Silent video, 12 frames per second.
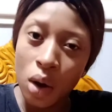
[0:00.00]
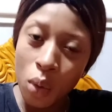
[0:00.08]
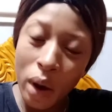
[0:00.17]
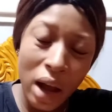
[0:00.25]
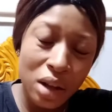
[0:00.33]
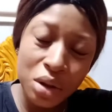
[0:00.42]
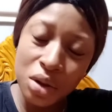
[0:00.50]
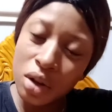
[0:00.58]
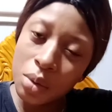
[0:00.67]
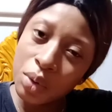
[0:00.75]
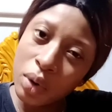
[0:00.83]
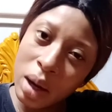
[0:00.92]
Why aren't you
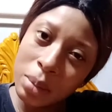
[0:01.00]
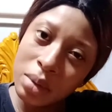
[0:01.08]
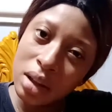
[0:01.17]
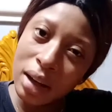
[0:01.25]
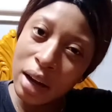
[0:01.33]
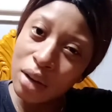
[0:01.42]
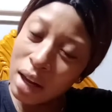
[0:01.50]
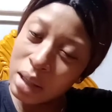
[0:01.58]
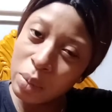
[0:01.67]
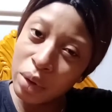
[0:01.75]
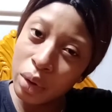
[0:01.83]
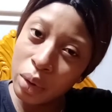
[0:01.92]
subscribed? Can you
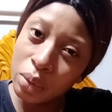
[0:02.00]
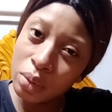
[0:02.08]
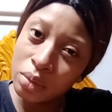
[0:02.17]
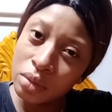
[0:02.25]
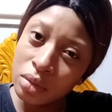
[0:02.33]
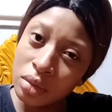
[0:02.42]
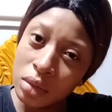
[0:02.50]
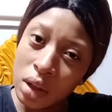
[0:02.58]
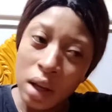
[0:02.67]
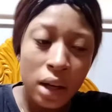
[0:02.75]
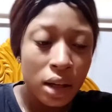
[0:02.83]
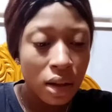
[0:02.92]
let me know?
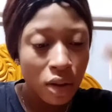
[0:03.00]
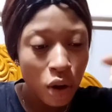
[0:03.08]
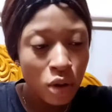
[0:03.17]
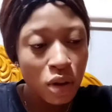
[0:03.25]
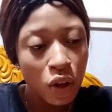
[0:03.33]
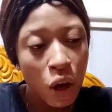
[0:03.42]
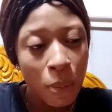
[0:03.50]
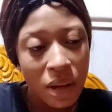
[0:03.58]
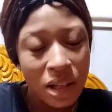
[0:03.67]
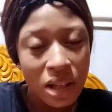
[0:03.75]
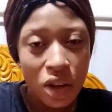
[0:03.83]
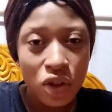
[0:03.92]
Go to the
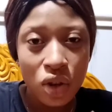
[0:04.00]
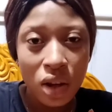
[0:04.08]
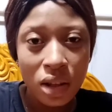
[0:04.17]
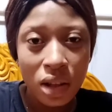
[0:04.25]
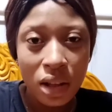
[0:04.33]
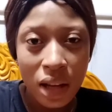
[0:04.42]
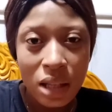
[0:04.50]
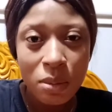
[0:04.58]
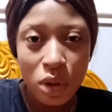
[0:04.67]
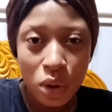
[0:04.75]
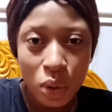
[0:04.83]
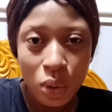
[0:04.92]
comment section. Let
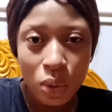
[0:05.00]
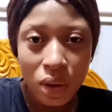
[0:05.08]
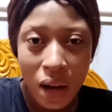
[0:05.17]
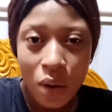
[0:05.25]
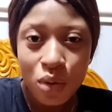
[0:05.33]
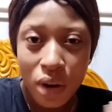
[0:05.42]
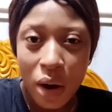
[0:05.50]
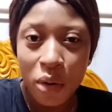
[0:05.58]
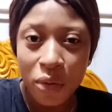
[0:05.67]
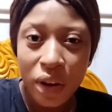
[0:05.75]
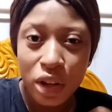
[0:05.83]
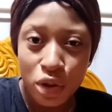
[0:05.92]
me know. How do I
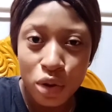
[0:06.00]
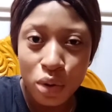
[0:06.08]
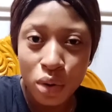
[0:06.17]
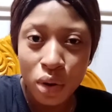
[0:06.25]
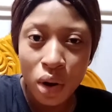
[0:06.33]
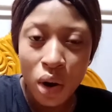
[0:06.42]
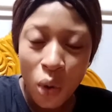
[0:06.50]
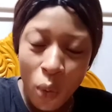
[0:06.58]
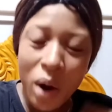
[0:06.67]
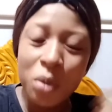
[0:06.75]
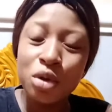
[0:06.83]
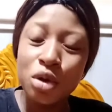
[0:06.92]
offend you?
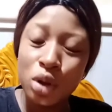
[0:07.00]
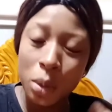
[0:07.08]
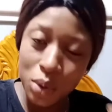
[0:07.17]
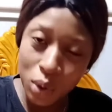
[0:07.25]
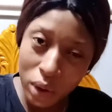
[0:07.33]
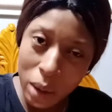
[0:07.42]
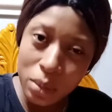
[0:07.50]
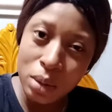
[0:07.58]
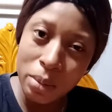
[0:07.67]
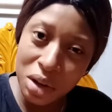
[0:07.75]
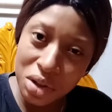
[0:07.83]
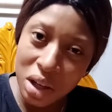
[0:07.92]
Why won't you subscribe to
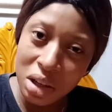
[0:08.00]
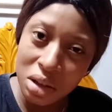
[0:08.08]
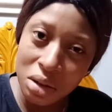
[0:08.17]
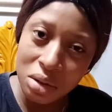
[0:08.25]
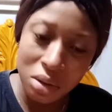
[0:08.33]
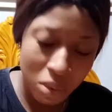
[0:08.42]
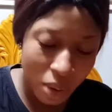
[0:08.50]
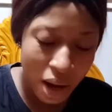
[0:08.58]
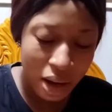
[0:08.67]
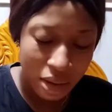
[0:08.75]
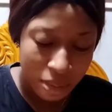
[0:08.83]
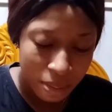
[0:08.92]
my channel?
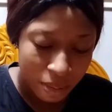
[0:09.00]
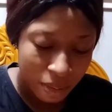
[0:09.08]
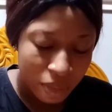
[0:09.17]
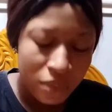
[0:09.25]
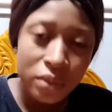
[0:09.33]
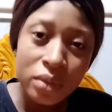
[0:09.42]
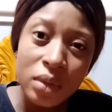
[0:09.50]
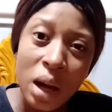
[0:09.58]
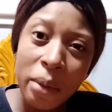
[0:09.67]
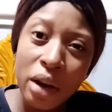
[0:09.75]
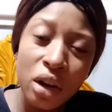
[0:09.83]
Why? Am I